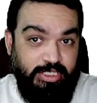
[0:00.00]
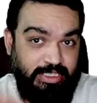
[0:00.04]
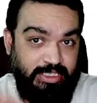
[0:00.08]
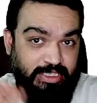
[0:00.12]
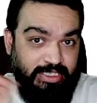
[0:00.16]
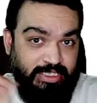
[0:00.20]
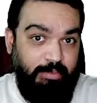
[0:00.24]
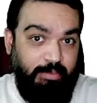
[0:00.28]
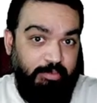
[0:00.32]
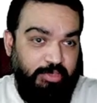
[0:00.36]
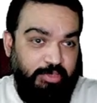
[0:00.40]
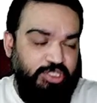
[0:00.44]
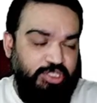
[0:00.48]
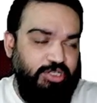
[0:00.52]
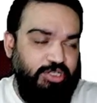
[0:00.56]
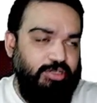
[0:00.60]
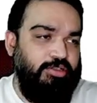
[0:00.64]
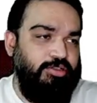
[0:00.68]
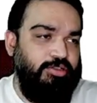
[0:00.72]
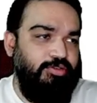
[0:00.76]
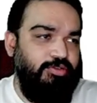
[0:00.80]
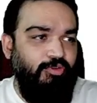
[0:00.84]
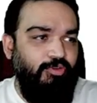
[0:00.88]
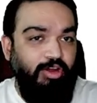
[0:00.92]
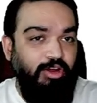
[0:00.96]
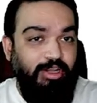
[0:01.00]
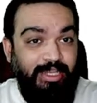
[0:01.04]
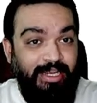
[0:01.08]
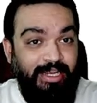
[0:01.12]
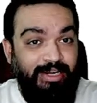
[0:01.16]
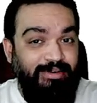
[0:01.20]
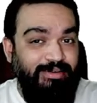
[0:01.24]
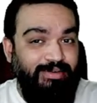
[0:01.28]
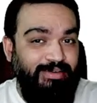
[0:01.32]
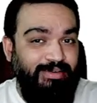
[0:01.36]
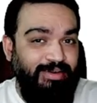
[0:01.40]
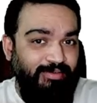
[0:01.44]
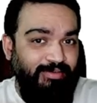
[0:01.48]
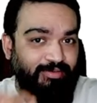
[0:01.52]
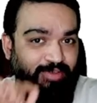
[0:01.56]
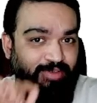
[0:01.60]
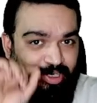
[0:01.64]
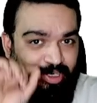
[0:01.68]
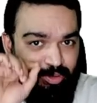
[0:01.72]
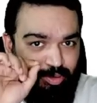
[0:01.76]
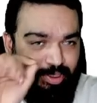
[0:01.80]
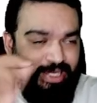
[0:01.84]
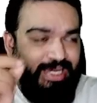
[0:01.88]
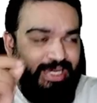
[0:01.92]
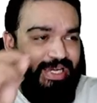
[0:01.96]
submission for that we'll
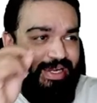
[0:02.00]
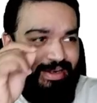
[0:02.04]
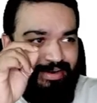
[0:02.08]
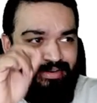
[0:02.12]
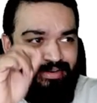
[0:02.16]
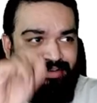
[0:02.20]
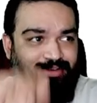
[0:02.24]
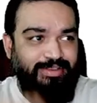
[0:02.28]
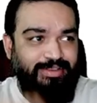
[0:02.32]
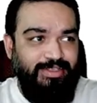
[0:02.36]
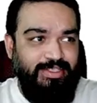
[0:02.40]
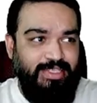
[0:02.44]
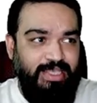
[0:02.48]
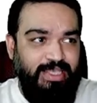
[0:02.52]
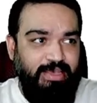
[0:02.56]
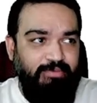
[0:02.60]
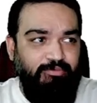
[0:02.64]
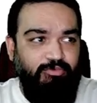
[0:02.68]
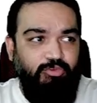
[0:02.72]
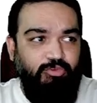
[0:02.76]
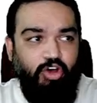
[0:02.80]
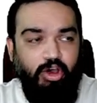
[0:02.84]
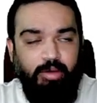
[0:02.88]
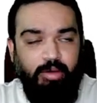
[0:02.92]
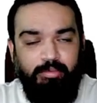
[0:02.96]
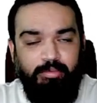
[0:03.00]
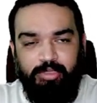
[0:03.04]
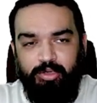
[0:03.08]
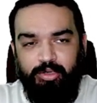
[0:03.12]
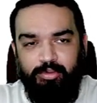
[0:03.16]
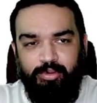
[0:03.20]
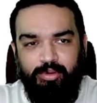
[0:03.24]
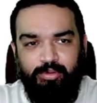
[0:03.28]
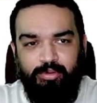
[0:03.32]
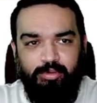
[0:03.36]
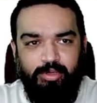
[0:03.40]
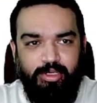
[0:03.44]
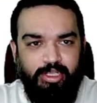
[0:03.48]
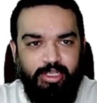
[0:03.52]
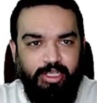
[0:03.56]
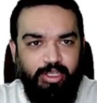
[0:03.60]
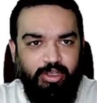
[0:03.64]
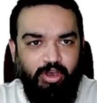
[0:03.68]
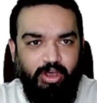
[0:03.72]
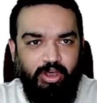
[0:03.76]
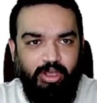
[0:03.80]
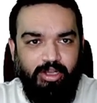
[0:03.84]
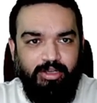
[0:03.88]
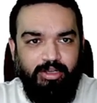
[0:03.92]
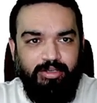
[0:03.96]
quickly edit the same form that we are working
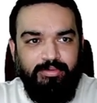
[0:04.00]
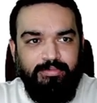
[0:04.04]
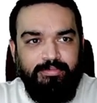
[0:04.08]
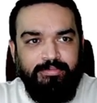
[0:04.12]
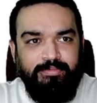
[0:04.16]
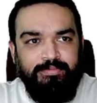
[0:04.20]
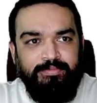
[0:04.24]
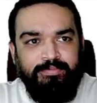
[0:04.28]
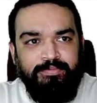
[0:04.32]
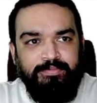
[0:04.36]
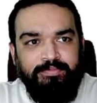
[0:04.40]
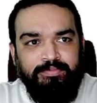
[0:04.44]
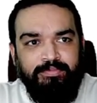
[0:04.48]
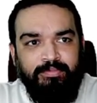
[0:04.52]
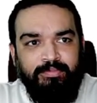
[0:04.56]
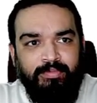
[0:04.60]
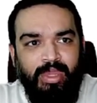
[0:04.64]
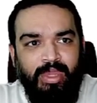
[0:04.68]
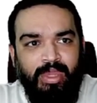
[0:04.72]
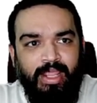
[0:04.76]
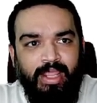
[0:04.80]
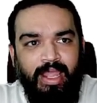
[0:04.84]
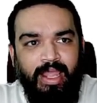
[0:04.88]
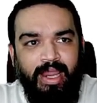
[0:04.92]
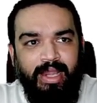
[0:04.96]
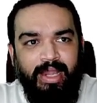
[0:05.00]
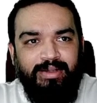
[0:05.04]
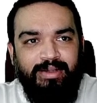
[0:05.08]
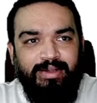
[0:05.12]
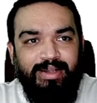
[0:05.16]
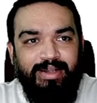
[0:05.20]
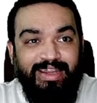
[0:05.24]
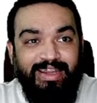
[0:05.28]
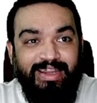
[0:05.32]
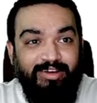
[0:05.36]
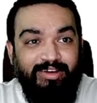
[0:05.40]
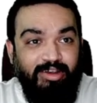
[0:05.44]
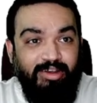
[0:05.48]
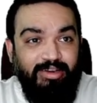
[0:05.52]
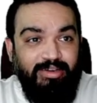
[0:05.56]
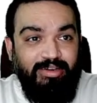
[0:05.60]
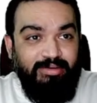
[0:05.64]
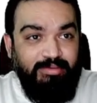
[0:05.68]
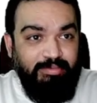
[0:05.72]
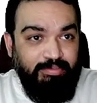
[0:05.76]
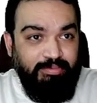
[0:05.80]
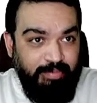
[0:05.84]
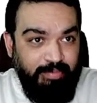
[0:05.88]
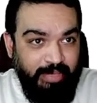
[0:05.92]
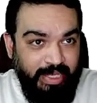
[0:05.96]
on and click on
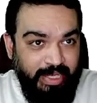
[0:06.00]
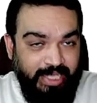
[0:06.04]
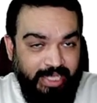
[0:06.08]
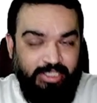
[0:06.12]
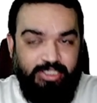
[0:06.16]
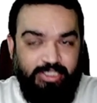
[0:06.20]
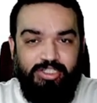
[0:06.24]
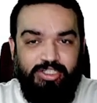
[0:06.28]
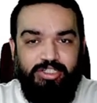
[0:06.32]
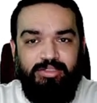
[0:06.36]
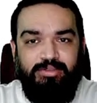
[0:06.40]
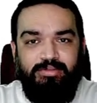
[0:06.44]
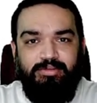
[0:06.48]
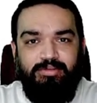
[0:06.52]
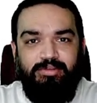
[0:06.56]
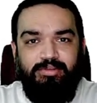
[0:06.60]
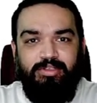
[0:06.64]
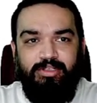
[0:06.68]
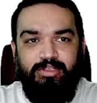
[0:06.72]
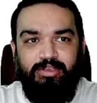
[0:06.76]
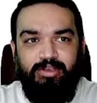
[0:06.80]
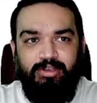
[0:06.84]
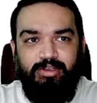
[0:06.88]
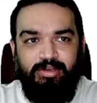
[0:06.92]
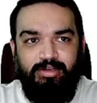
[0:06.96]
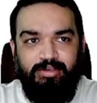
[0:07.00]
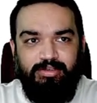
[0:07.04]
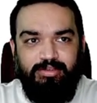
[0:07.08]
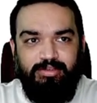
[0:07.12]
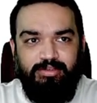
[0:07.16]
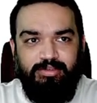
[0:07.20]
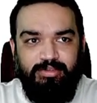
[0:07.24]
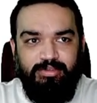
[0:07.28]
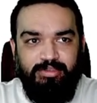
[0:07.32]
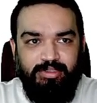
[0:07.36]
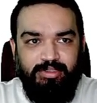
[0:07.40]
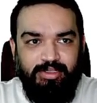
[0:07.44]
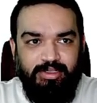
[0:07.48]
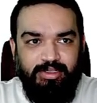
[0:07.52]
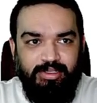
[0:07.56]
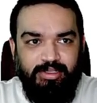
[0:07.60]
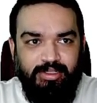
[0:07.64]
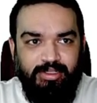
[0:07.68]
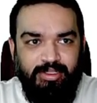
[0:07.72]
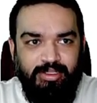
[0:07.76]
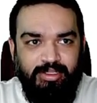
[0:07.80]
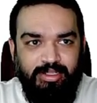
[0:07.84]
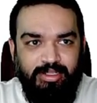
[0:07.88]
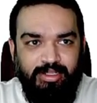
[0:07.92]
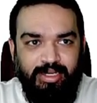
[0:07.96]
page here
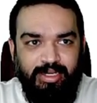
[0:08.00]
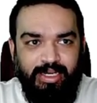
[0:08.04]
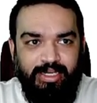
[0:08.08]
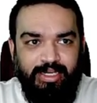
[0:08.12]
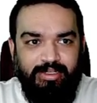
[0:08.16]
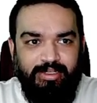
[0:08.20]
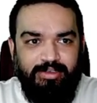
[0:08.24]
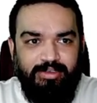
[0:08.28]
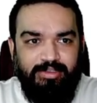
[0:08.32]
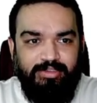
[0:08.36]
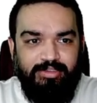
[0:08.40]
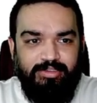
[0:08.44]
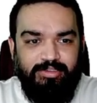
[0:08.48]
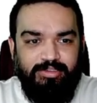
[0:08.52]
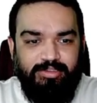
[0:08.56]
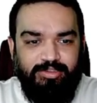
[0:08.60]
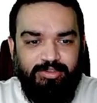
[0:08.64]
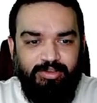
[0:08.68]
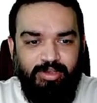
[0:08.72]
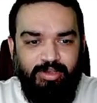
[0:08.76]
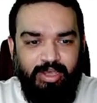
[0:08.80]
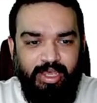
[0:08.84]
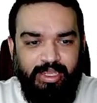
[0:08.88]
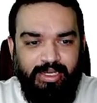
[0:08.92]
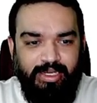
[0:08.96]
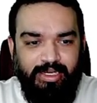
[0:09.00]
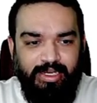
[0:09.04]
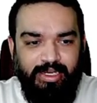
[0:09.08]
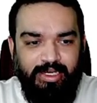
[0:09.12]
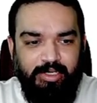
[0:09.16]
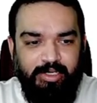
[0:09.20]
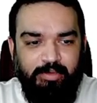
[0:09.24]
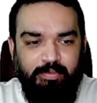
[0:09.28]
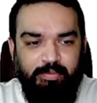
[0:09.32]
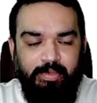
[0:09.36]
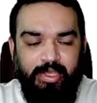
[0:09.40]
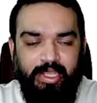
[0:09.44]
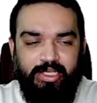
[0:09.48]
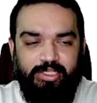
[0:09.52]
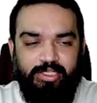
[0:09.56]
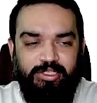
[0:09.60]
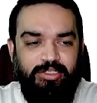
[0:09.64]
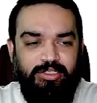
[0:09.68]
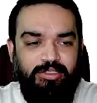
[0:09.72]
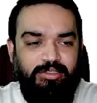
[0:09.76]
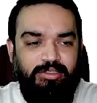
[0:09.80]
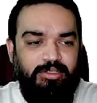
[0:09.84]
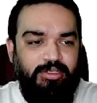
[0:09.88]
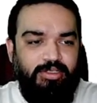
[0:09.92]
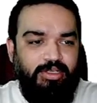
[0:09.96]
right so i clicked page
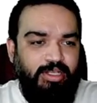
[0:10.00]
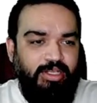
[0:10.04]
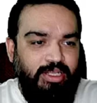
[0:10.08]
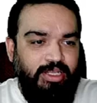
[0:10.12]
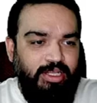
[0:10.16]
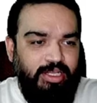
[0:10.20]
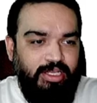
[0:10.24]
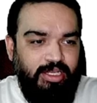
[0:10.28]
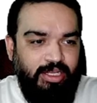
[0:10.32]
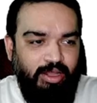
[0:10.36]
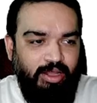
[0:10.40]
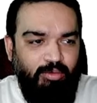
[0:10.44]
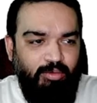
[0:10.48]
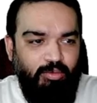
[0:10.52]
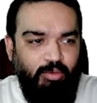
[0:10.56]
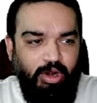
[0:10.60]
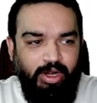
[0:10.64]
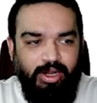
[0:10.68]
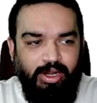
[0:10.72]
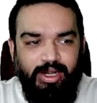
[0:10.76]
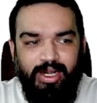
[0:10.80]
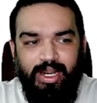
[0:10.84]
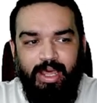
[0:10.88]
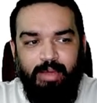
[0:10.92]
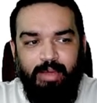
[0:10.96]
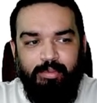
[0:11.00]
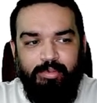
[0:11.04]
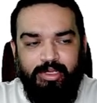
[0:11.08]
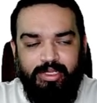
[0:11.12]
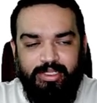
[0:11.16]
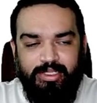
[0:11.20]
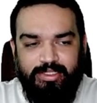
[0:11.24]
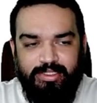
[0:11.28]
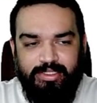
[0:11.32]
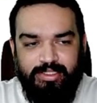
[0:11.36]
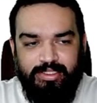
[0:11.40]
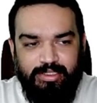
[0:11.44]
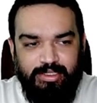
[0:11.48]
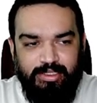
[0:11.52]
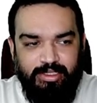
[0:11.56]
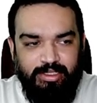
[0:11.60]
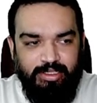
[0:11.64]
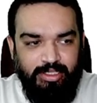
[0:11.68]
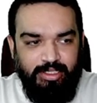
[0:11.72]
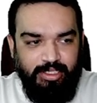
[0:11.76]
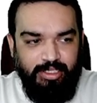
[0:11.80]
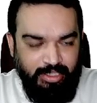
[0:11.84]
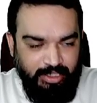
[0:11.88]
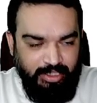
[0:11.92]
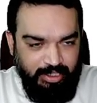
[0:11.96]
now what will happen is
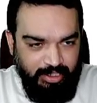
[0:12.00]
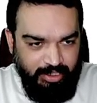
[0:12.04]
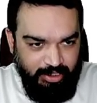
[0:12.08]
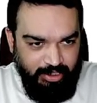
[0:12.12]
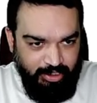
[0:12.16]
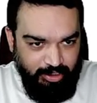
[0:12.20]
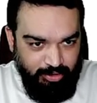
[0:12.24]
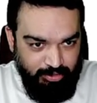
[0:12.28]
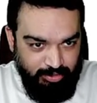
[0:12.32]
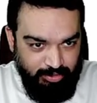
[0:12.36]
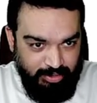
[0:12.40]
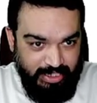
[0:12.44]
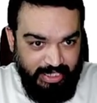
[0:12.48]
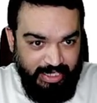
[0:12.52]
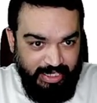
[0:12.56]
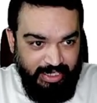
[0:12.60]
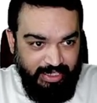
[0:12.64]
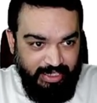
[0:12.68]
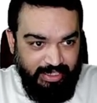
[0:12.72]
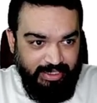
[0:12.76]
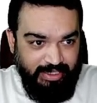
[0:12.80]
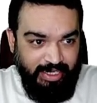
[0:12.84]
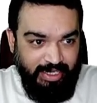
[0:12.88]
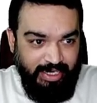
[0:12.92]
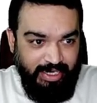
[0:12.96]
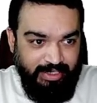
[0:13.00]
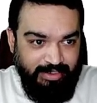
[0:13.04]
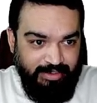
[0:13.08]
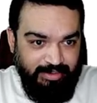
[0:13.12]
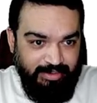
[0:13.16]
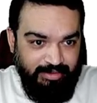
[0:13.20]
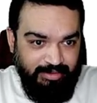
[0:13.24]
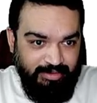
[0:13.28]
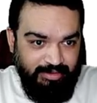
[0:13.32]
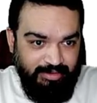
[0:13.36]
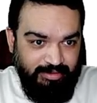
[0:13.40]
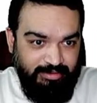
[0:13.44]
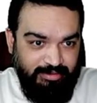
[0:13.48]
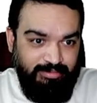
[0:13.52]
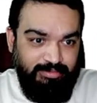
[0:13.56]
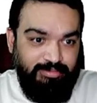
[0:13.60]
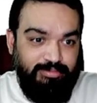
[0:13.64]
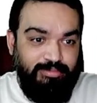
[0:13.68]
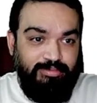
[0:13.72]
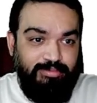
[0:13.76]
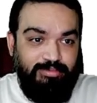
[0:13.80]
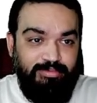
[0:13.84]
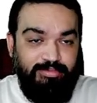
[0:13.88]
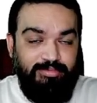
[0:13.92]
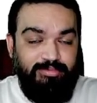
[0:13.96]
you see that
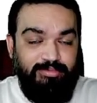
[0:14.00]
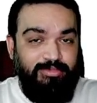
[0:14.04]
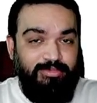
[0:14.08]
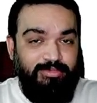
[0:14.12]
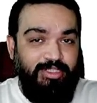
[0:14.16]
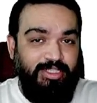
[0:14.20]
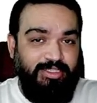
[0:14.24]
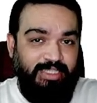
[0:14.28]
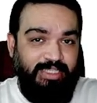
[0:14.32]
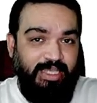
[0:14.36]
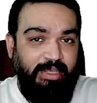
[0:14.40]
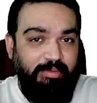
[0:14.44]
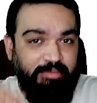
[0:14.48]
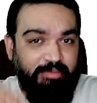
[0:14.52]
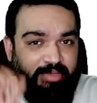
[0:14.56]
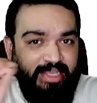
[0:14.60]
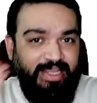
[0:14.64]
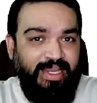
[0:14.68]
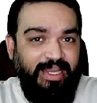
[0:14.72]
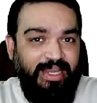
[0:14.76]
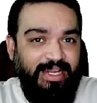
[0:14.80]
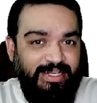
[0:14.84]
the same thing gets